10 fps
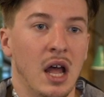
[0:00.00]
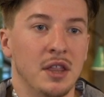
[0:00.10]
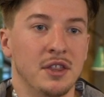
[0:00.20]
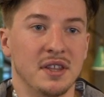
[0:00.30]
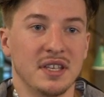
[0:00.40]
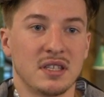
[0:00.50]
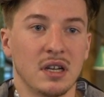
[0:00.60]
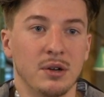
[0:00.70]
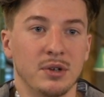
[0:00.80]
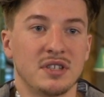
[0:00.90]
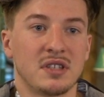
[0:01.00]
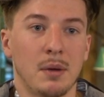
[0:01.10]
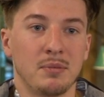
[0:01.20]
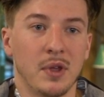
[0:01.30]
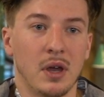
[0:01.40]
The distillery
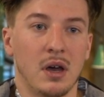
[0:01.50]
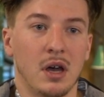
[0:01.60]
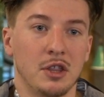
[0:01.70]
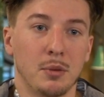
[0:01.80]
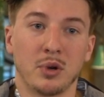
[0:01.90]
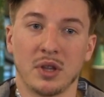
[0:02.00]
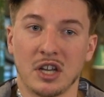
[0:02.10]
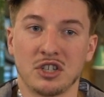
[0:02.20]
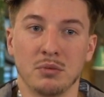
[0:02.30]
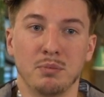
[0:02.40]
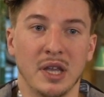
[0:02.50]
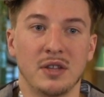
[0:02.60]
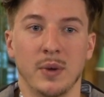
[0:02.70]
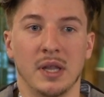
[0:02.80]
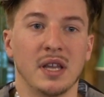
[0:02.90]
stopped the production
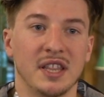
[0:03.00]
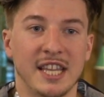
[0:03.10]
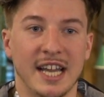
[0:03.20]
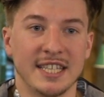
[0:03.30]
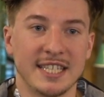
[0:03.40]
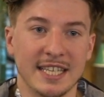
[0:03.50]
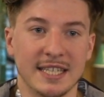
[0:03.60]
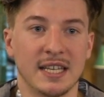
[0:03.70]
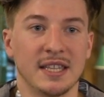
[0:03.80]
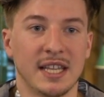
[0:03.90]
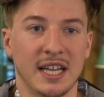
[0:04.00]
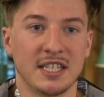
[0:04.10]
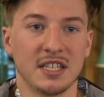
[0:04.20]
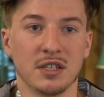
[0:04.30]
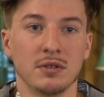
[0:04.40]
between
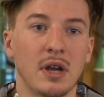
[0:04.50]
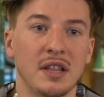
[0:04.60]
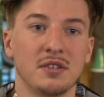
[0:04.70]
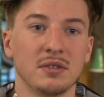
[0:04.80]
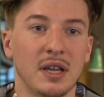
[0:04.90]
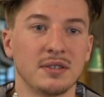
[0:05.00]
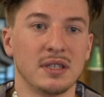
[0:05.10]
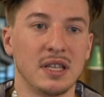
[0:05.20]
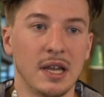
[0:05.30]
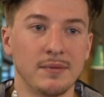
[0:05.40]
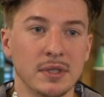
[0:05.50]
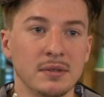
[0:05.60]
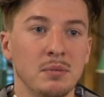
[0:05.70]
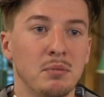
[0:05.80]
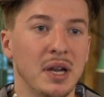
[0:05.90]
1992 and 2011,
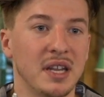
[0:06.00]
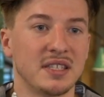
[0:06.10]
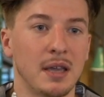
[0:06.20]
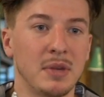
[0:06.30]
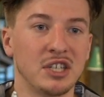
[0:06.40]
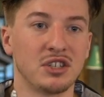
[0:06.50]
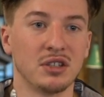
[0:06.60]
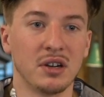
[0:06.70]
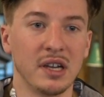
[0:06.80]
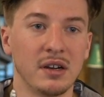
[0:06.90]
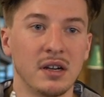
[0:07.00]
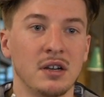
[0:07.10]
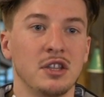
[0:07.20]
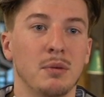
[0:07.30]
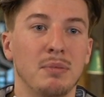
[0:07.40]
but as I mentioned earlier,
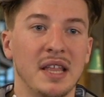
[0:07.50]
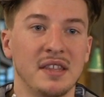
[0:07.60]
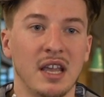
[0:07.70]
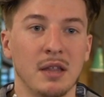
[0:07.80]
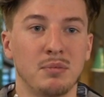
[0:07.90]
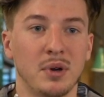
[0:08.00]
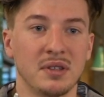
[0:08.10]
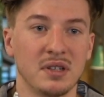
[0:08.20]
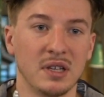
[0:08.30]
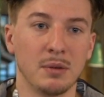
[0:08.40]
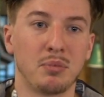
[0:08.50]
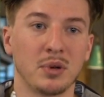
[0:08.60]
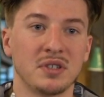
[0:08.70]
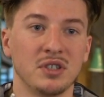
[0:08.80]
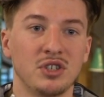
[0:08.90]
the blending and bottling
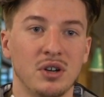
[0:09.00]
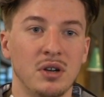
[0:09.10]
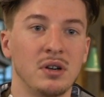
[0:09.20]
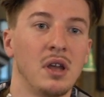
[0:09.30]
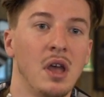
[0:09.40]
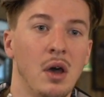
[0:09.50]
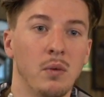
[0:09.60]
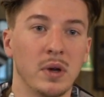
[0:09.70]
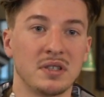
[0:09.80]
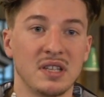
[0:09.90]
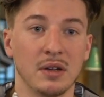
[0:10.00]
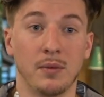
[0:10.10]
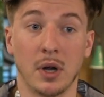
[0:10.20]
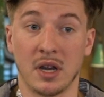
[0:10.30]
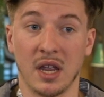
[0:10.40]
procedure was still
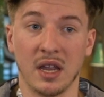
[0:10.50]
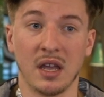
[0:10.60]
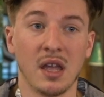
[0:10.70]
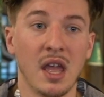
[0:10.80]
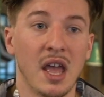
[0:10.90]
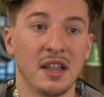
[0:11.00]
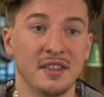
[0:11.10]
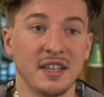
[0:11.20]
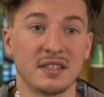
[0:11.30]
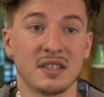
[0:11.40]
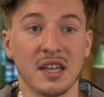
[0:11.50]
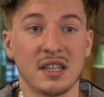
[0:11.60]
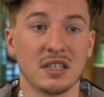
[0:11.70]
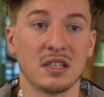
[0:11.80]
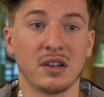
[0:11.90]
working. This
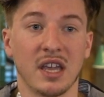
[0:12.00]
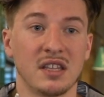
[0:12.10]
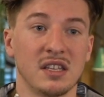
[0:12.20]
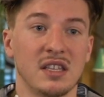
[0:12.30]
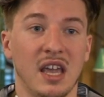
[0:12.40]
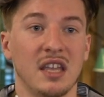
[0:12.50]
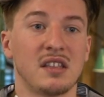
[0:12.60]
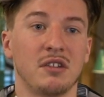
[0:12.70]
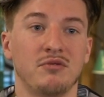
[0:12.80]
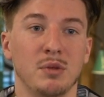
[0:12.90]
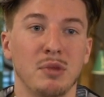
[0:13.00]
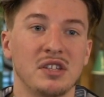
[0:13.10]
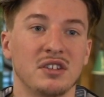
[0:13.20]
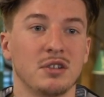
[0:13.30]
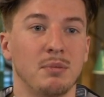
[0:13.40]
site is located 800
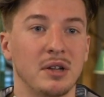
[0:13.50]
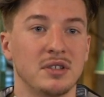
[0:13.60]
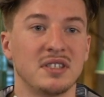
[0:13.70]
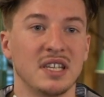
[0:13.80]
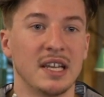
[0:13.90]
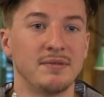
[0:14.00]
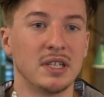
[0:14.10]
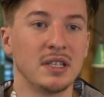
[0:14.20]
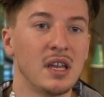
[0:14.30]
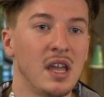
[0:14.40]
meters above the sea level,